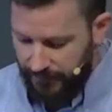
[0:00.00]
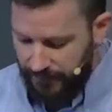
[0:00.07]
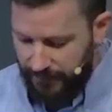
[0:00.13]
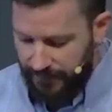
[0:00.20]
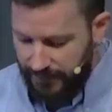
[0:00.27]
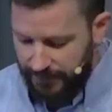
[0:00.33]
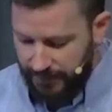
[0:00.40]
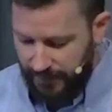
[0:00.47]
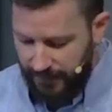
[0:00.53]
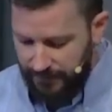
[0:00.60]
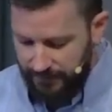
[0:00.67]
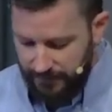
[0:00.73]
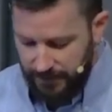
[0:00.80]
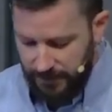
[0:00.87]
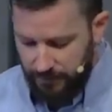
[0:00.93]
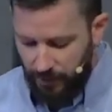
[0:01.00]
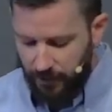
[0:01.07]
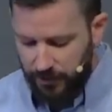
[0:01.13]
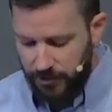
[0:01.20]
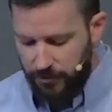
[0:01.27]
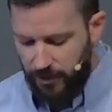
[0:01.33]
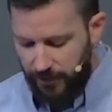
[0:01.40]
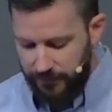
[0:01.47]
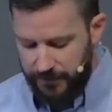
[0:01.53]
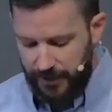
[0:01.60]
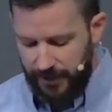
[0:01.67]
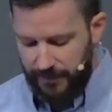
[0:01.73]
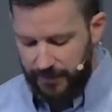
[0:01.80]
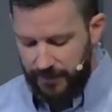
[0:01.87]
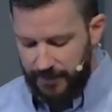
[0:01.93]
He said, this is Mark
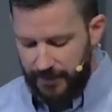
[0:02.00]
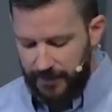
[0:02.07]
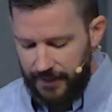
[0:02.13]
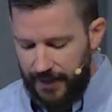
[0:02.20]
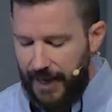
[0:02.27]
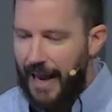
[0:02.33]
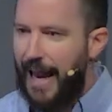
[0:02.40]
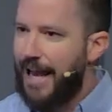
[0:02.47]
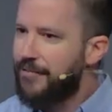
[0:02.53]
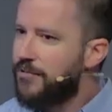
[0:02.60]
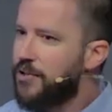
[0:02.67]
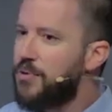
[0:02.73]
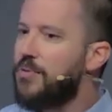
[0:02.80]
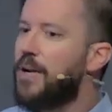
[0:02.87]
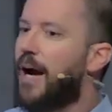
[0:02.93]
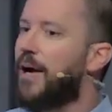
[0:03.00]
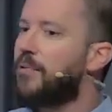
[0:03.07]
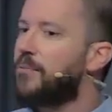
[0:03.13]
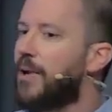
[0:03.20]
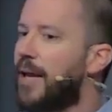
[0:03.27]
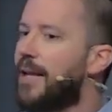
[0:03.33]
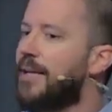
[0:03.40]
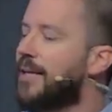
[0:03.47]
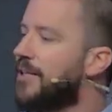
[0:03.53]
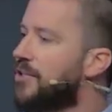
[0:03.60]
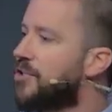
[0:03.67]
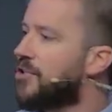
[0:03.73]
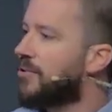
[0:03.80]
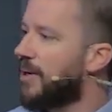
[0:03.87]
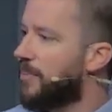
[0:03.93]
12:10, "Have you not read in
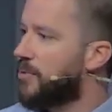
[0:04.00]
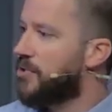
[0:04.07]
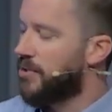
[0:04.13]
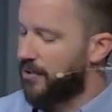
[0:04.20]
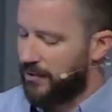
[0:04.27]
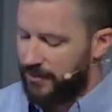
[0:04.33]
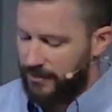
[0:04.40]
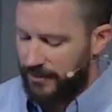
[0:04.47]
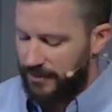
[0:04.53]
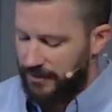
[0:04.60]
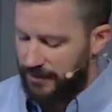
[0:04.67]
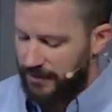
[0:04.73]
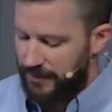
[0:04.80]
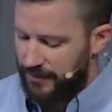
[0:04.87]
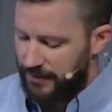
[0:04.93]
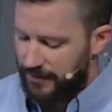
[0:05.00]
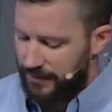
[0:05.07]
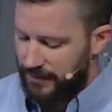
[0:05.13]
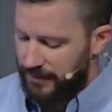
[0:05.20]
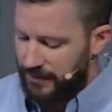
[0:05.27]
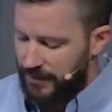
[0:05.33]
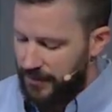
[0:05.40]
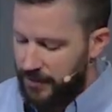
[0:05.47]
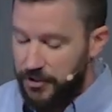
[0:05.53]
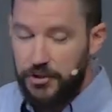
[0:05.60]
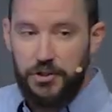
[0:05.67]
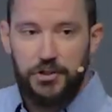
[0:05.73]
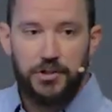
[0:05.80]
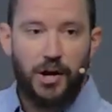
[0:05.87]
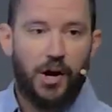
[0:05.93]
scripture, the
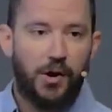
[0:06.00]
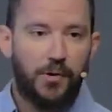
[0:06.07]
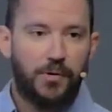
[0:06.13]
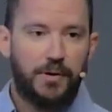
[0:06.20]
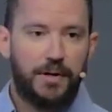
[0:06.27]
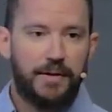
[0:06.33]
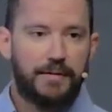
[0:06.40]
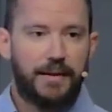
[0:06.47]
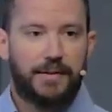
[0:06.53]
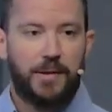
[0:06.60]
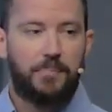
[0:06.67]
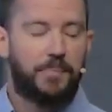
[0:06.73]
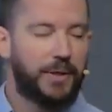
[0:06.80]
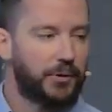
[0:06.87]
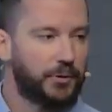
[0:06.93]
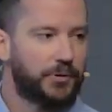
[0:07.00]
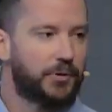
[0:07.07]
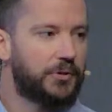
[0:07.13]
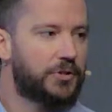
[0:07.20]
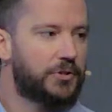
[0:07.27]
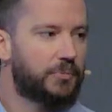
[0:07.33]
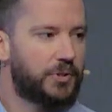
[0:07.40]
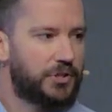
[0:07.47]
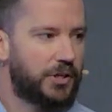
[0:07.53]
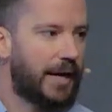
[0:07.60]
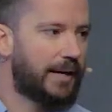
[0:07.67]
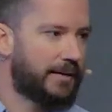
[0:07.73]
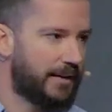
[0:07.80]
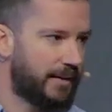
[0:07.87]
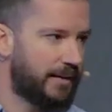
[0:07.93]
stone that the builders
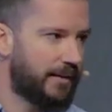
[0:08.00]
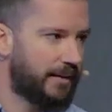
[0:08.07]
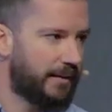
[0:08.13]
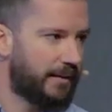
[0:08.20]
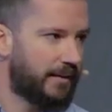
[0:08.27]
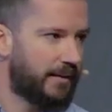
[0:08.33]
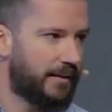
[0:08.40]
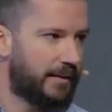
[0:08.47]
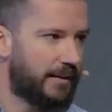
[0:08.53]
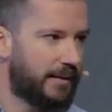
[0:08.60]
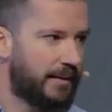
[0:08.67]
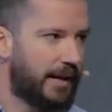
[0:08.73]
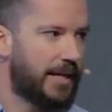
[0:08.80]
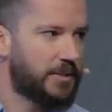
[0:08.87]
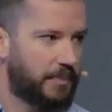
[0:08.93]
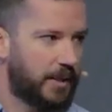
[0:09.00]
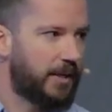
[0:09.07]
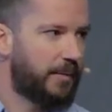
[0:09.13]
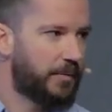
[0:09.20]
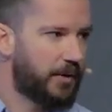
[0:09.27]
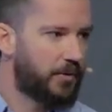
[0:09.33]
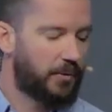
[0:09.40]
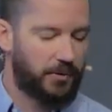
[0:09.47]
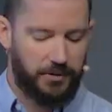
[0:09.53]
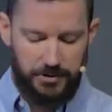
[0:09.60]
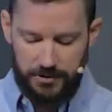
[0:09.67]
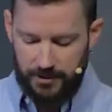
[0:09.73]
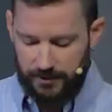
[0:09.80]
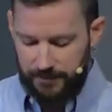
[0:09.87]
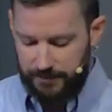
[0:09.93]
rejected has become the
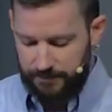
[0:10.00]
cornerstone?"